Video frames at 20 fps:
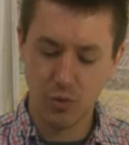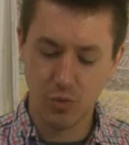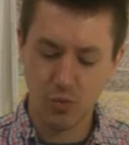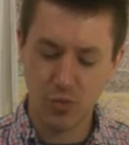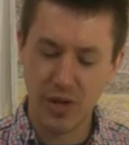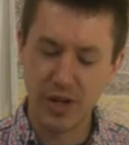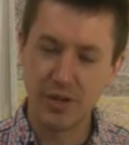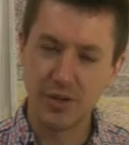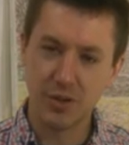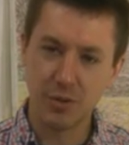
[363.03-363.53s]

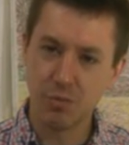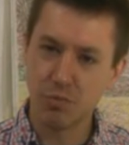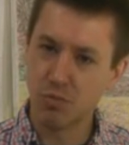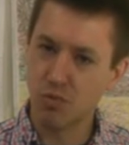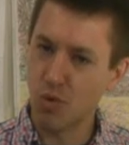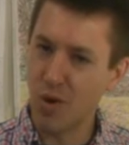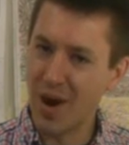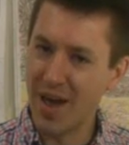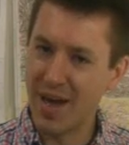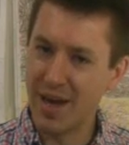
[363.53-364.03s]
raisin
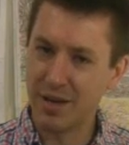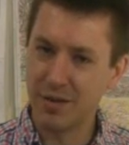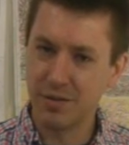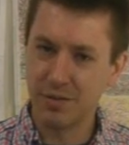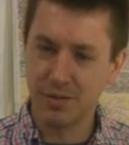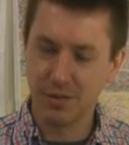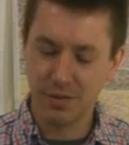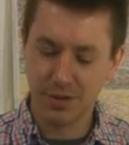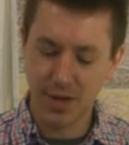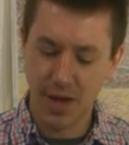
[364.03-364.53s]

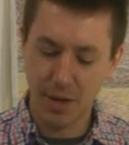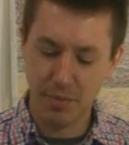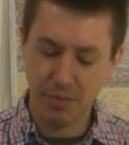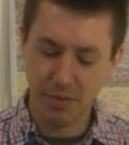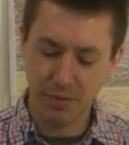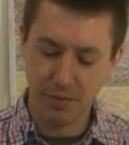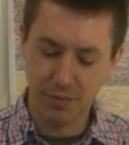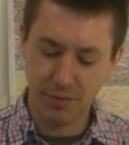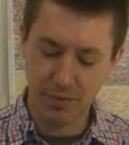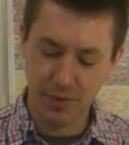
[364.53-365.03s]
bran type
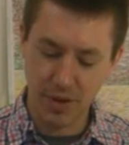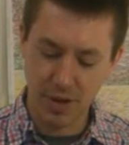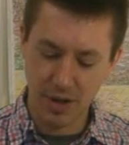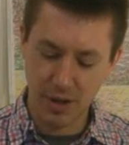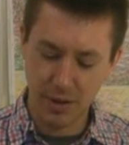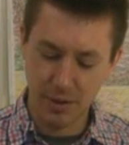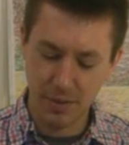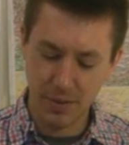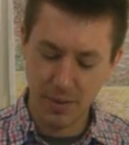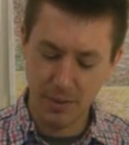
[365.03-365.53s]
of
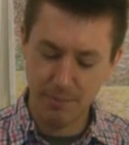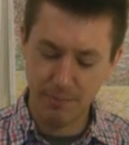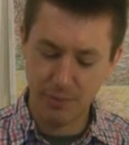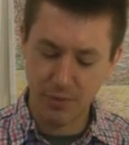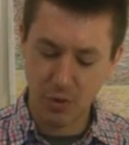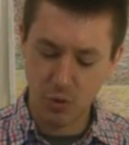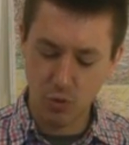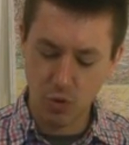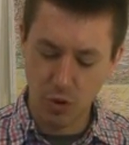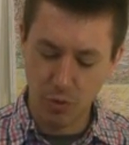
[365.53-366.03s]

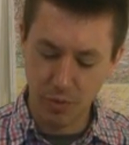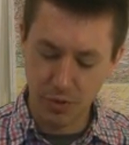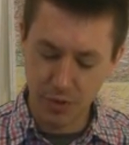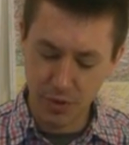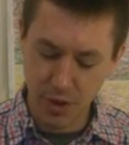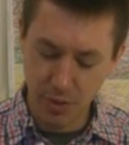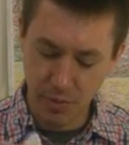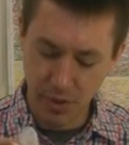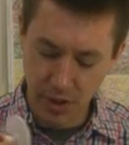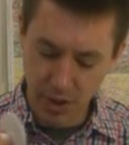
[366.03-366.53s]
aromas
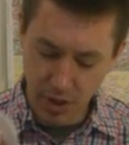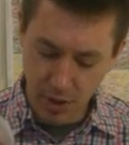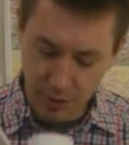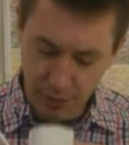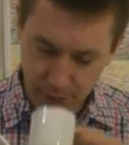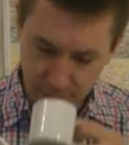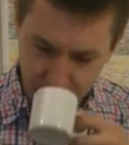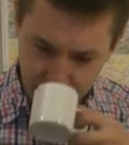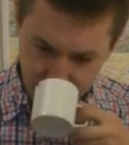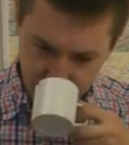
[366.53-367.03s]
coming off.
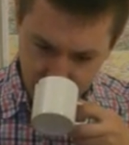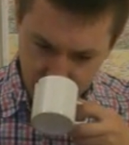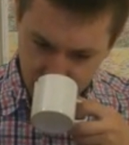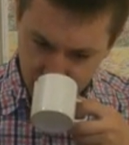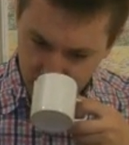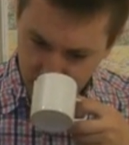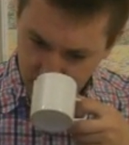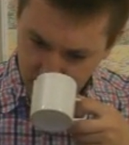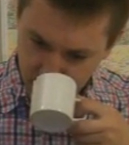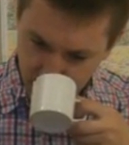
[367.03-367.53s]

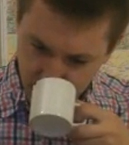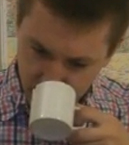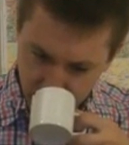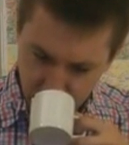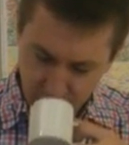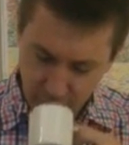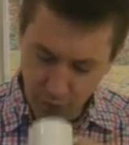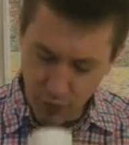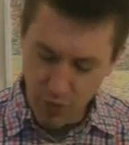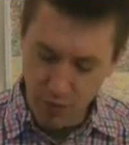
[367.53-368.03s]

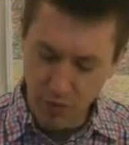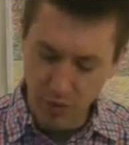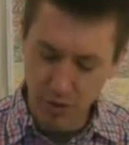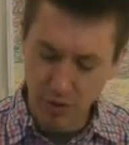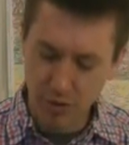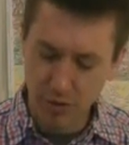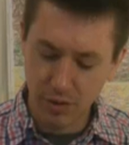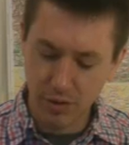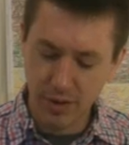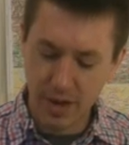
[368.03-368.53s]
If you
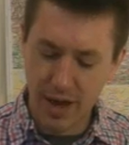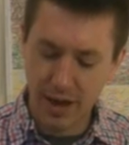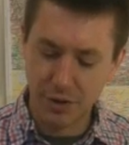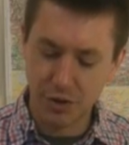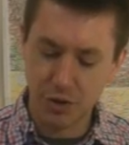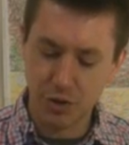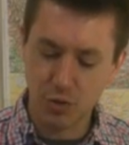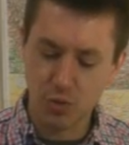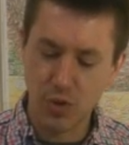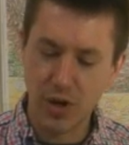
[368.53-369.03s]
ever
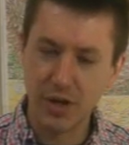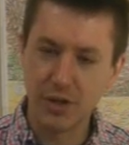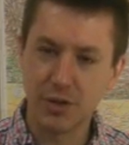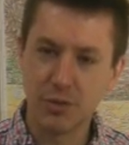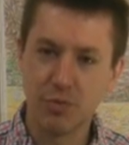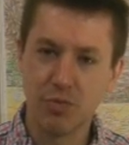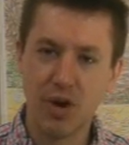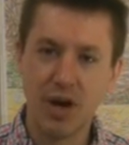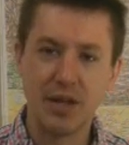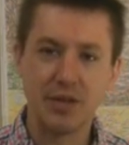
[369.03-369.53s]
had your
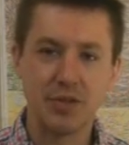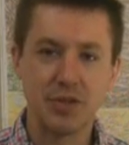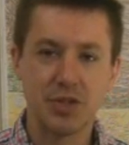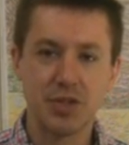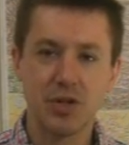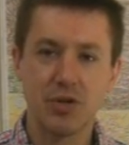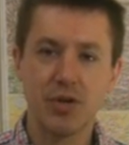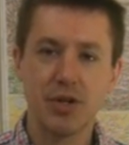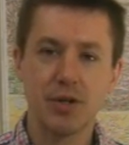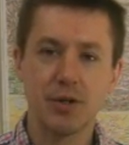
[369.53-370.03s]
raisin bran
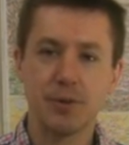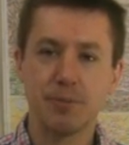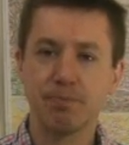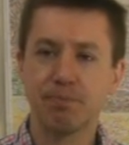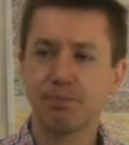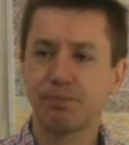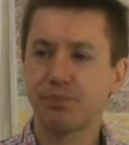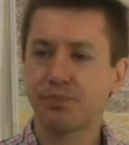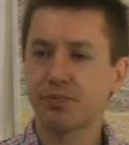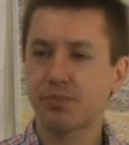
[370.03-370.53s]

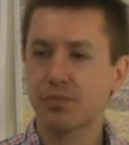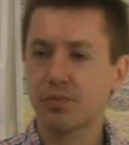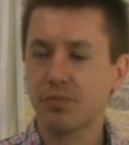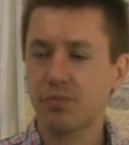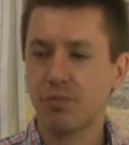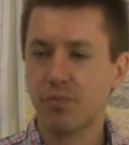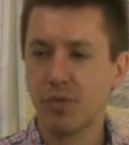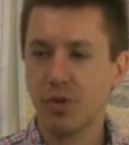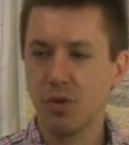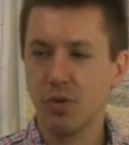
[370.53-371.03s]
cereal,
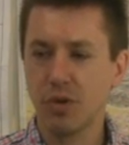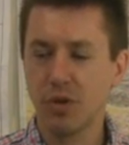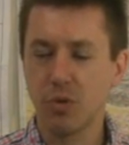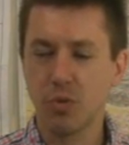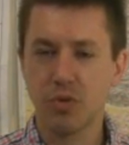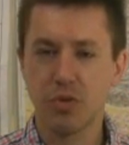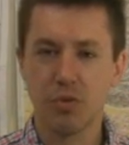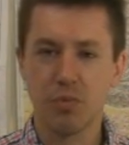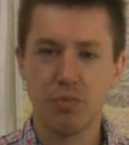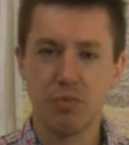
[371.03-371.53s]

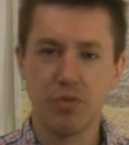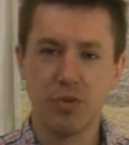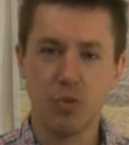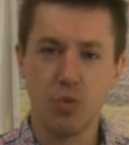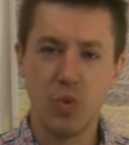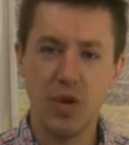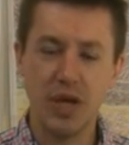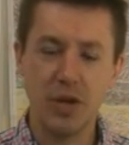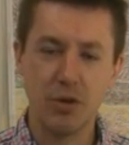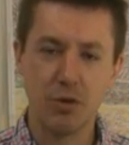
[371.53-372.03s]
with
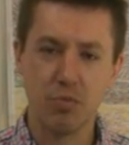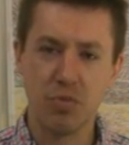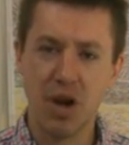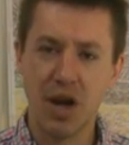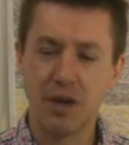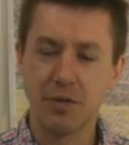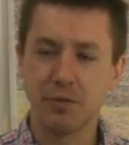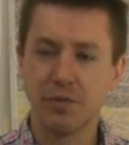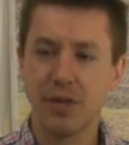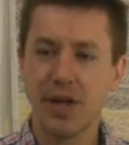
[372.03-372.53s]
the wheat or
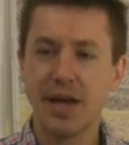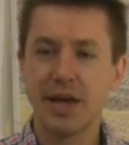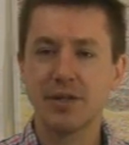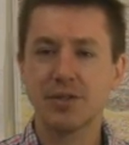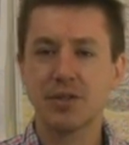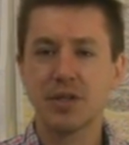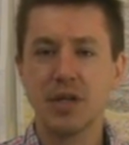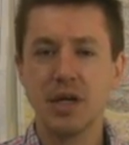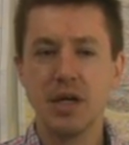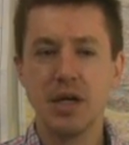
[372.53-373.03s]
bran
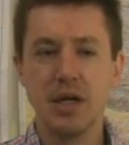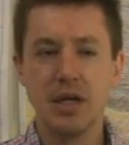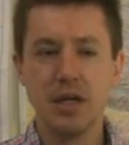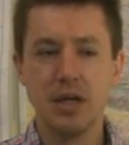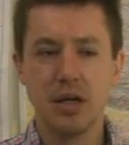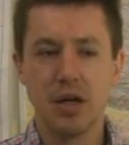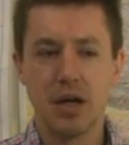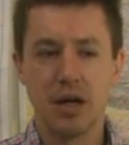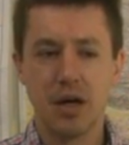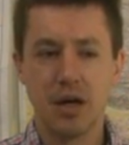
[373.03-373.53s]
flakes,
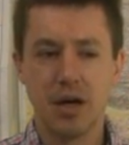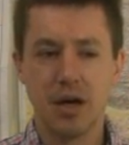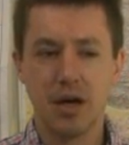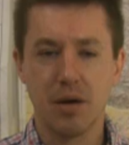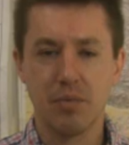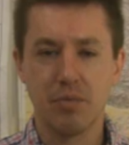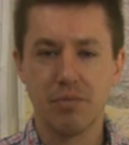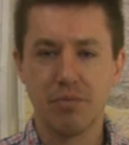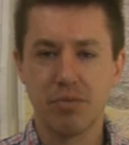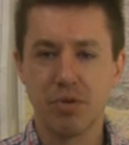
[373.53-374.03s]

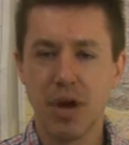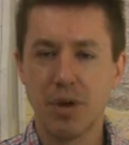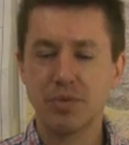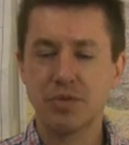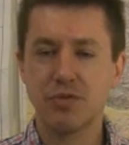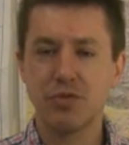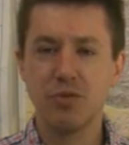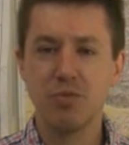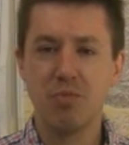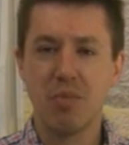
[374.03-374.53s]

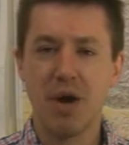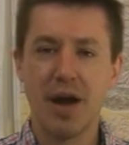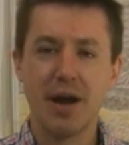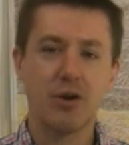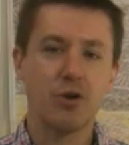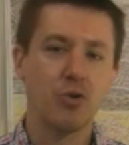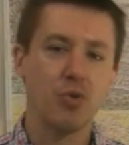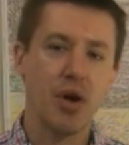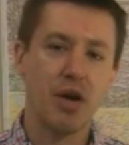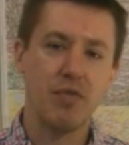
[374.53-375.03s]
perhaps if you
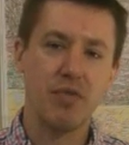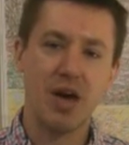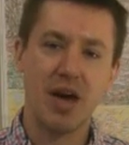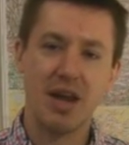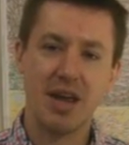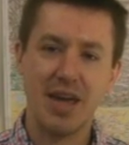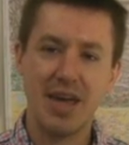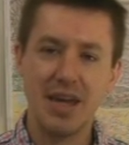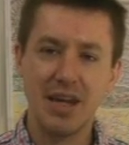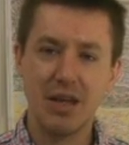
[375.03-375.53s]
microwave
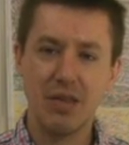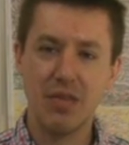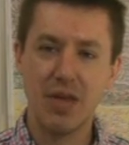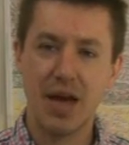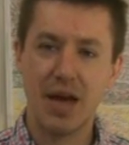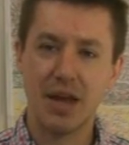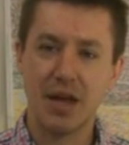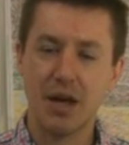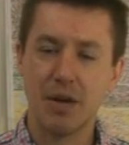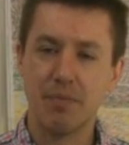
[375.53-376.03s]
that, heated
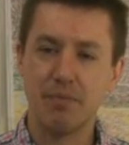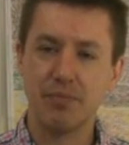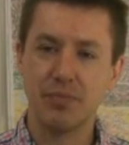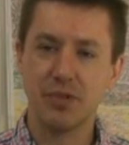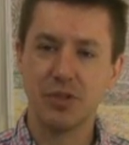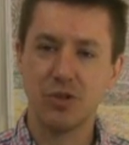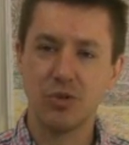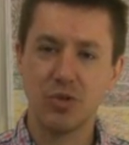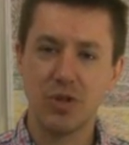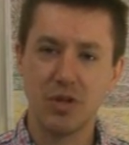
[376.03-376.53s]
that up,
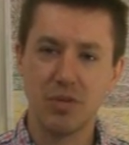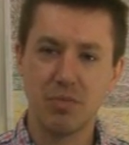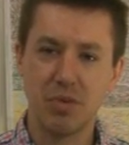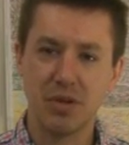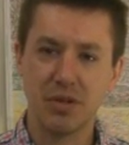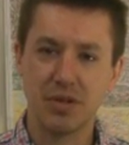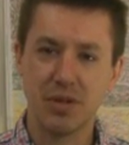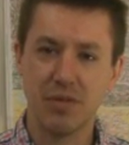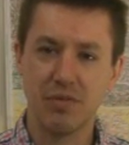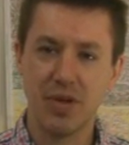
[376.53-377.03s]
you get a
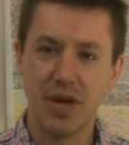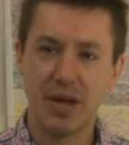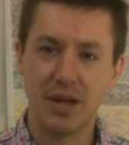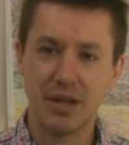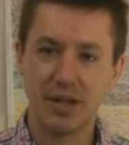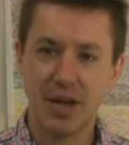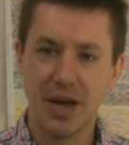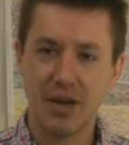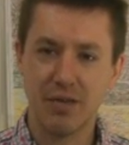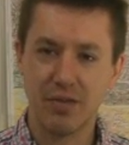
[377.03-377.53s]
bit of that
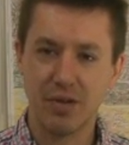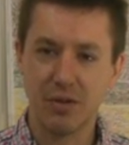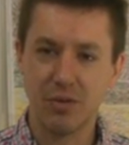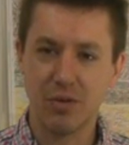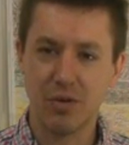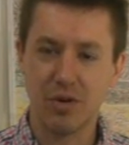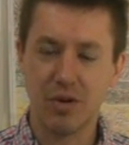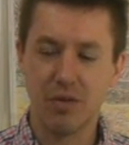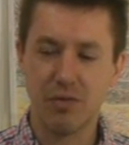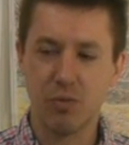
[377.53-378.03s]
in kind of a
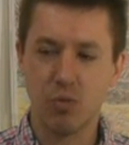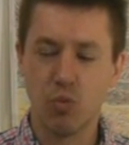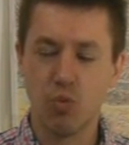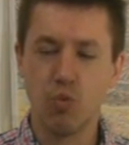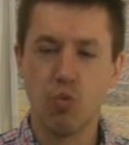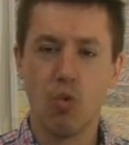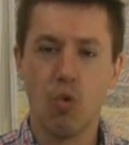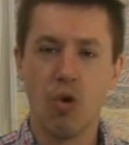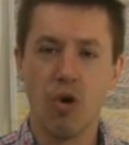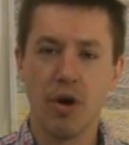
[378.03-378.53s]

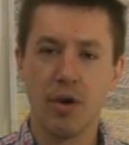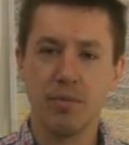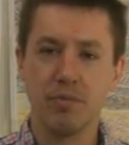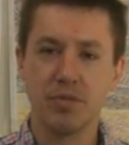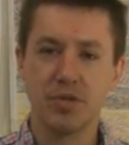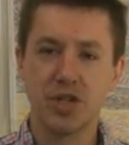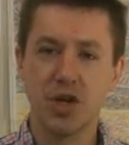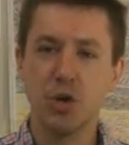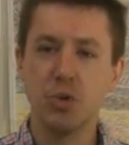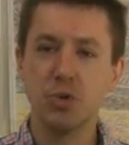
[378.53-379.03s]

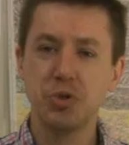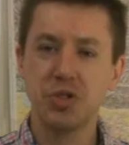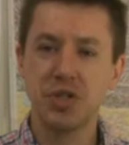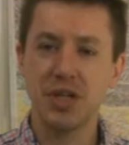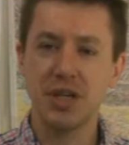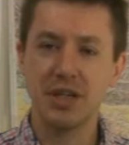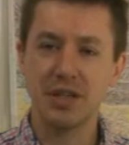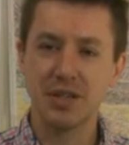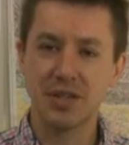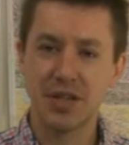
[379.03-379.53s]
warm,
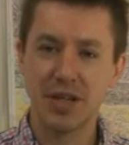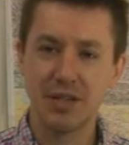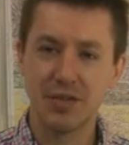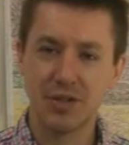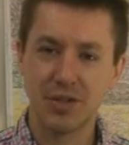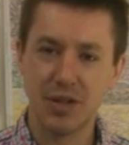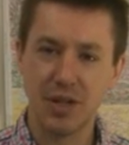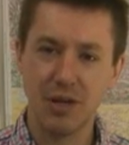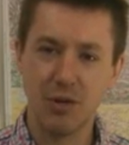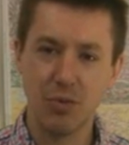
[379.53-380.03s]
toasty
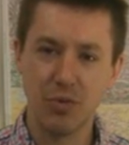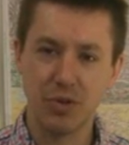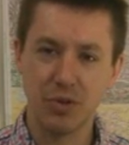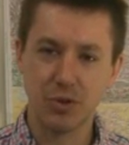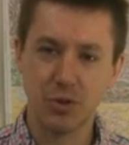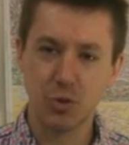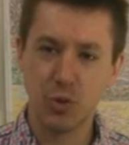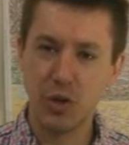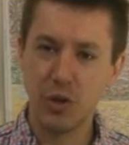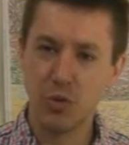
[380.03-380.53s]
intensity with a
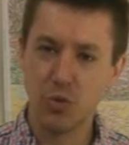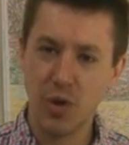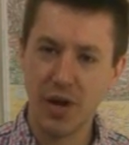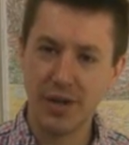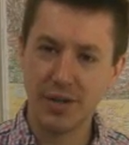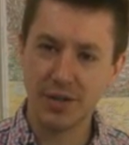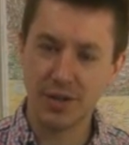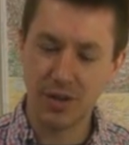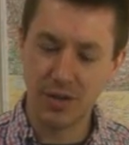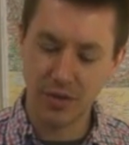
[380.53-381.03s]
sweet
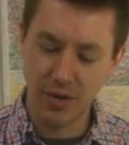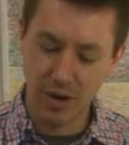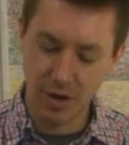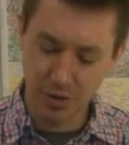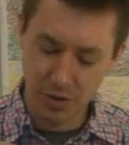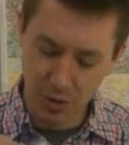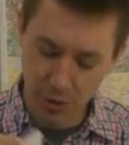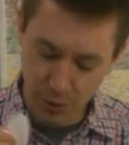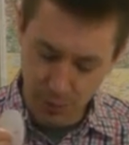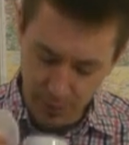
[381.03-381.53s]
raisin in
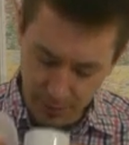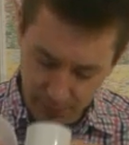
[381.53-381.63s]
there too.